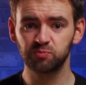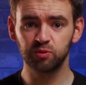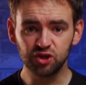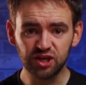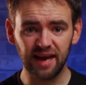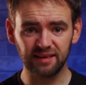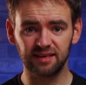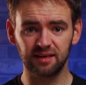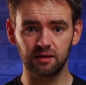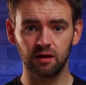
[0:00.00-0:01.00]
it's
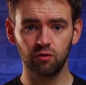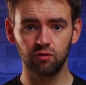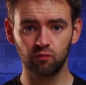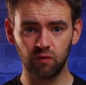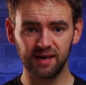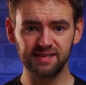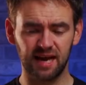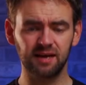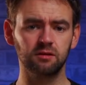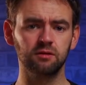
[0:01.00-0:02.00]
projecting the right
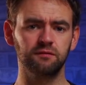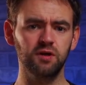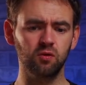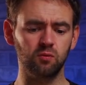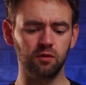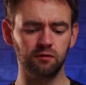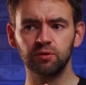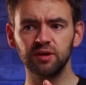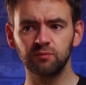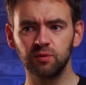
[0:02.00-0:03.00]
angle of view,
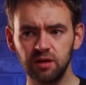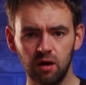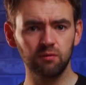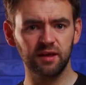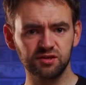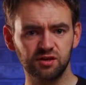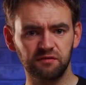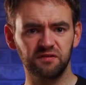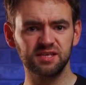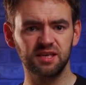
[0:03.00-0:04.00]
but we know that's
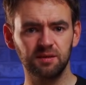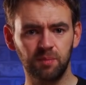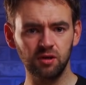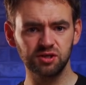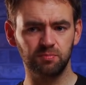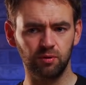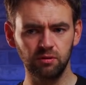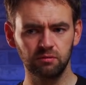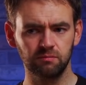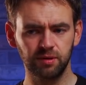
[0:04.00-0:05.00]
not physically
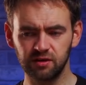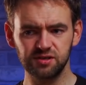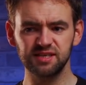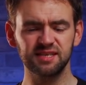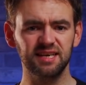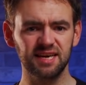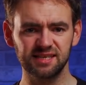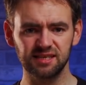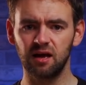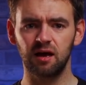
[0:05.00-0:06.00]
possible because it's a D
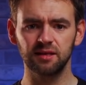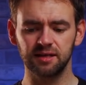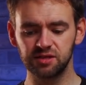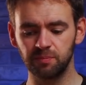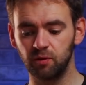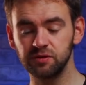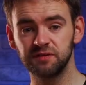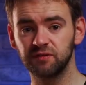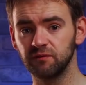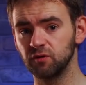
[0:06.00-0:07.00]
S L R lens. The
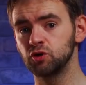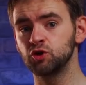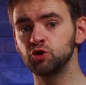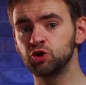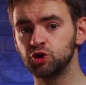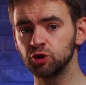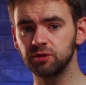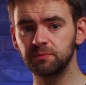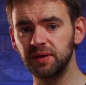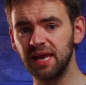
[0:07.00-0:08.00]
point of convergence
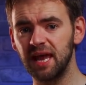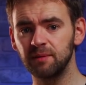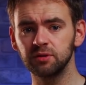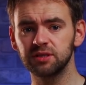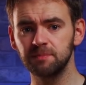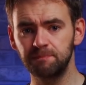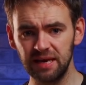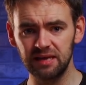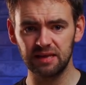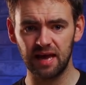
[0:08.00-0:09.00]
shouldn't be able to
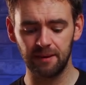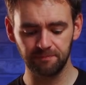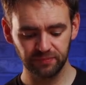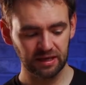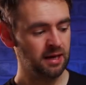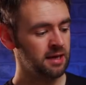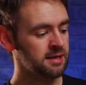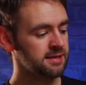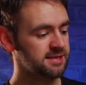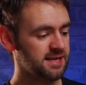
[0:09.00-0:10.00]
be there.
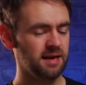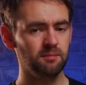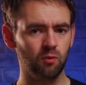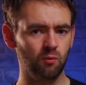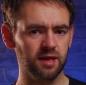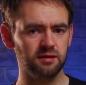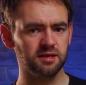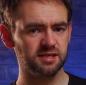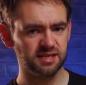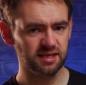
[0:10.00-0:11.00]
Same
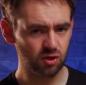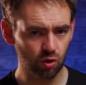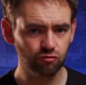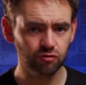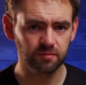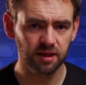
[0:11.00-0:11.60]
with a six hundred